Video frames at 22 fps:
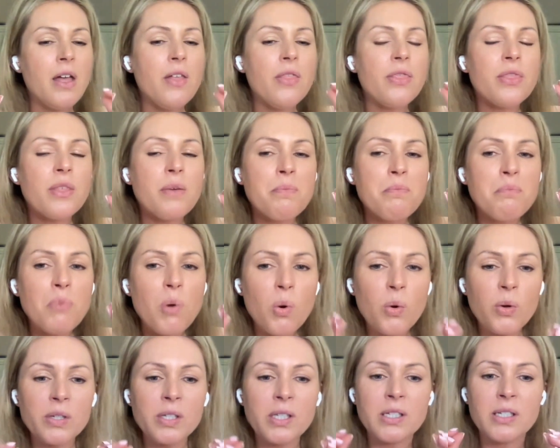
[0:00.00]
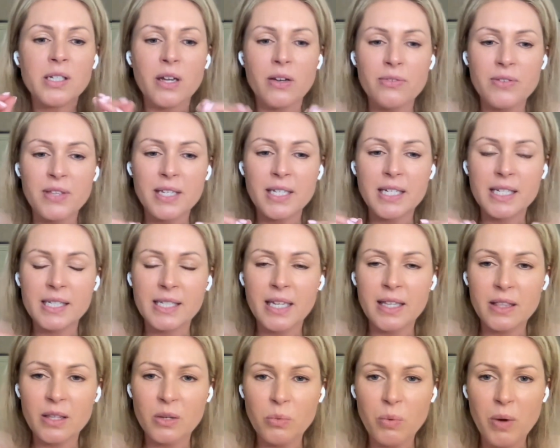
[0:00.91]
The more stuff that is
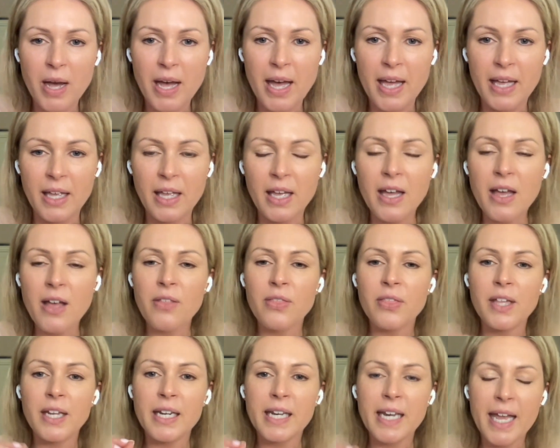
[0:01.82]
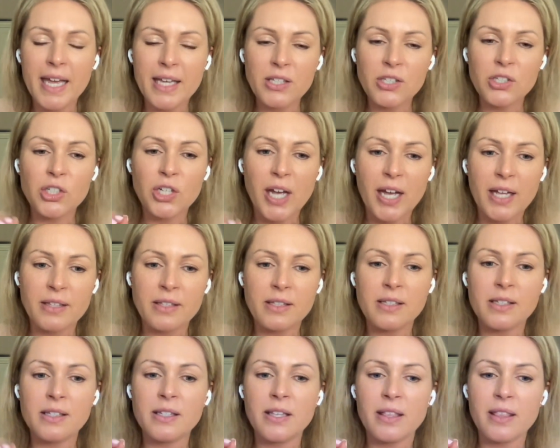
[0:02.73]
in the way, the less
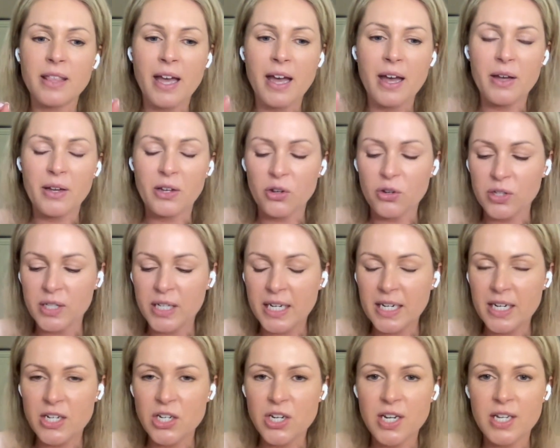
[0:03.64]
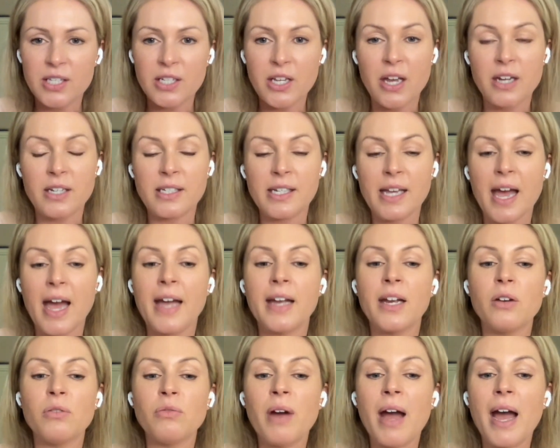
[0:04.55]
chance that good energy is going to hang
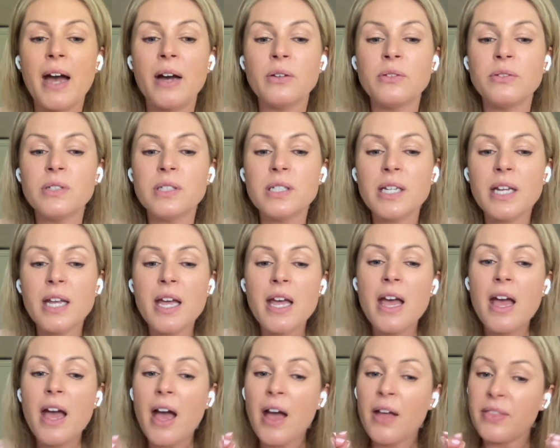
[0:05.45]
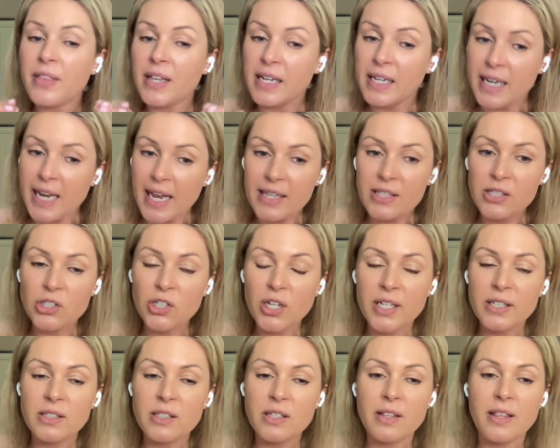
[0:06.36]
around, and the less
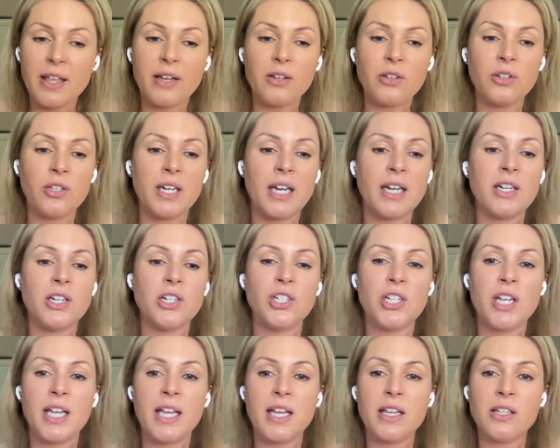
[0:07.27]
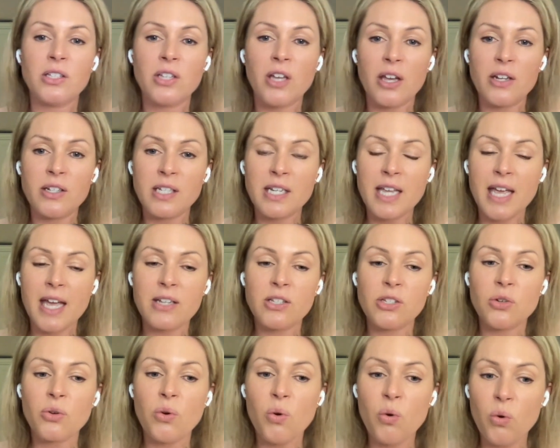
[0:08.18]
chance that good energy is going to get
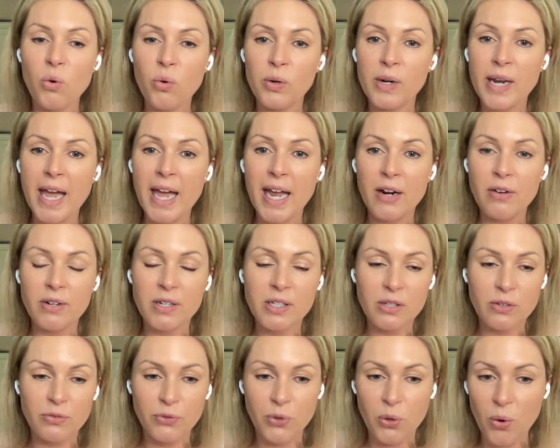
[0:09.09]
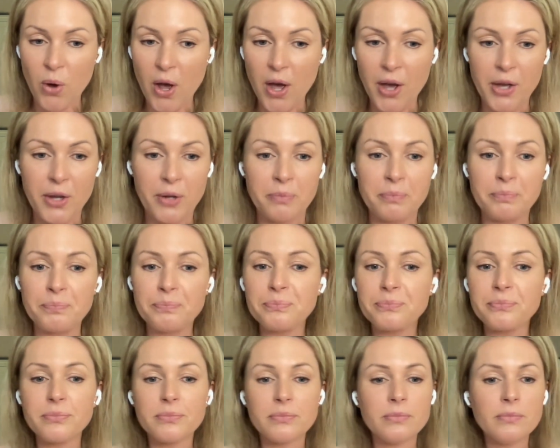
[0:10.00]
to all areas of your home.
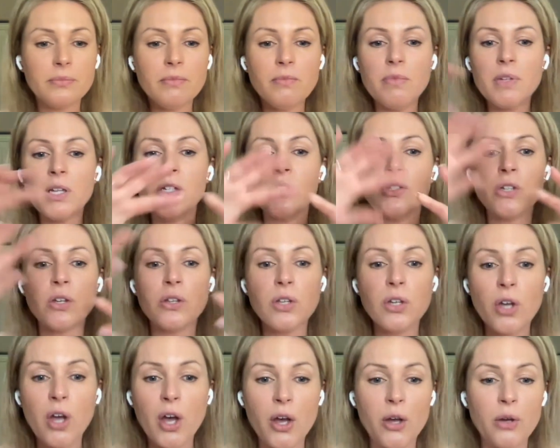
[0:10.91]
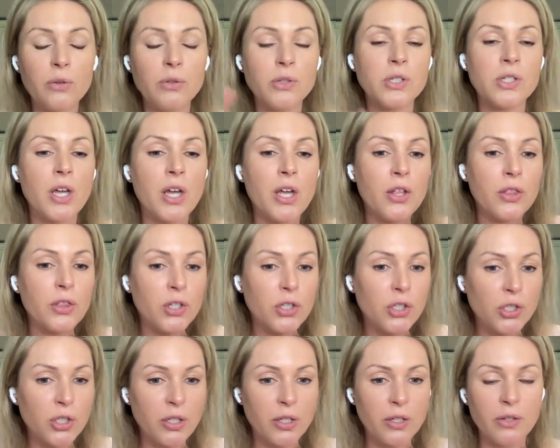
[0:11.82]
So the coats, the
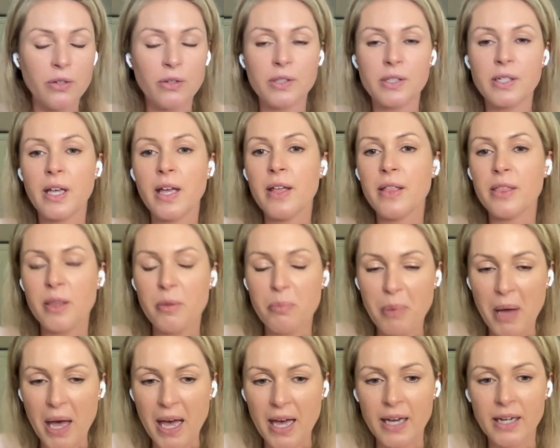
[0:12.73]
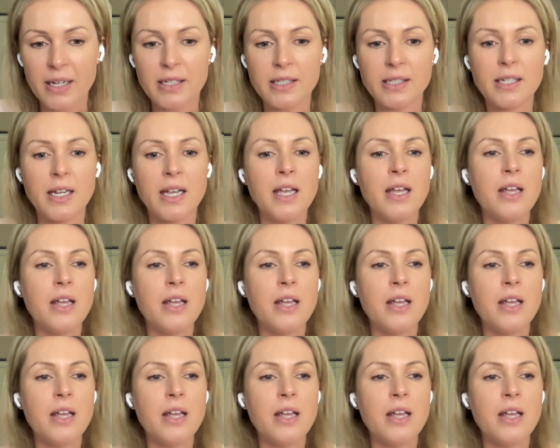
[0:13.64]
shoes, the bags,